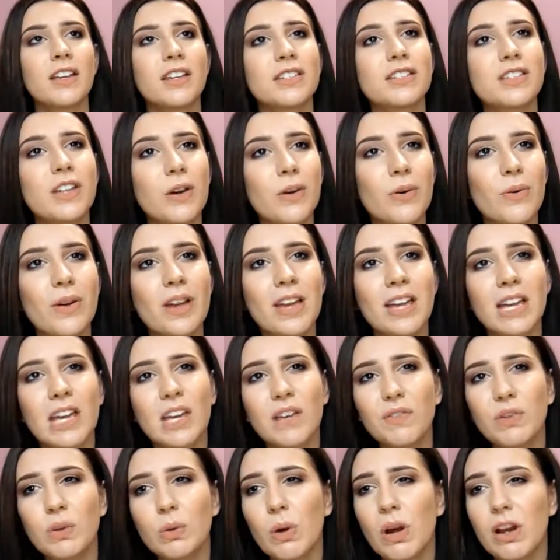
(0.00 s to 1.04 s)
So
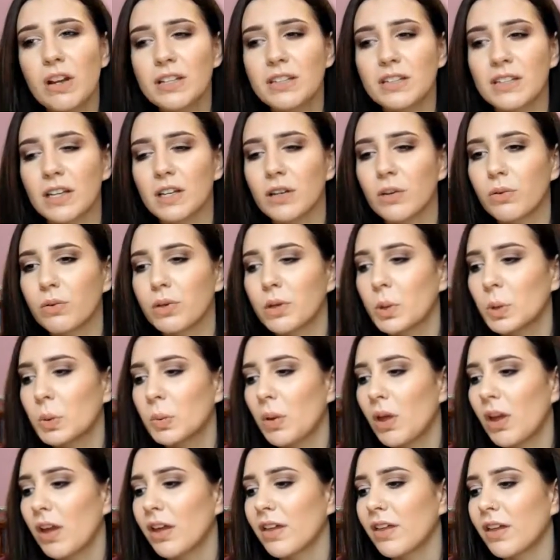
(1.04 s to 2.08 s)
if you are single, you are
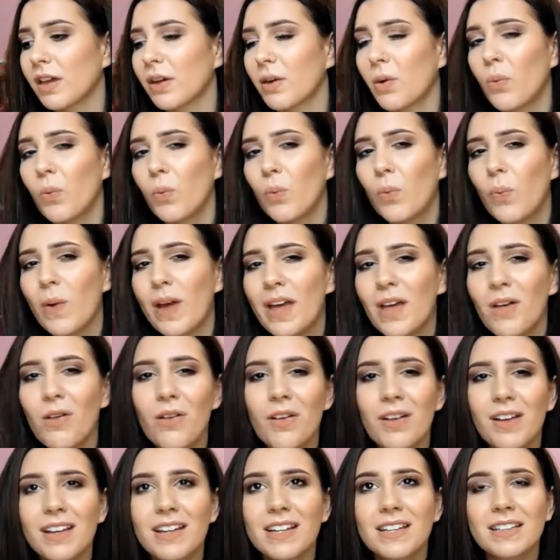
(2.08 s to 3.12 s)
probably like,
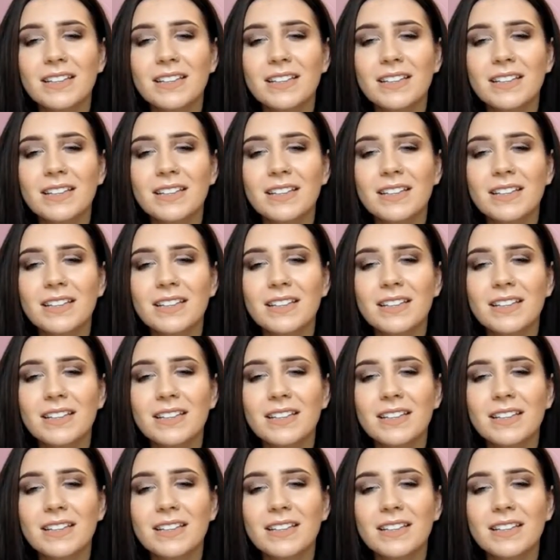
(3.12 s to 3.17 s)
well,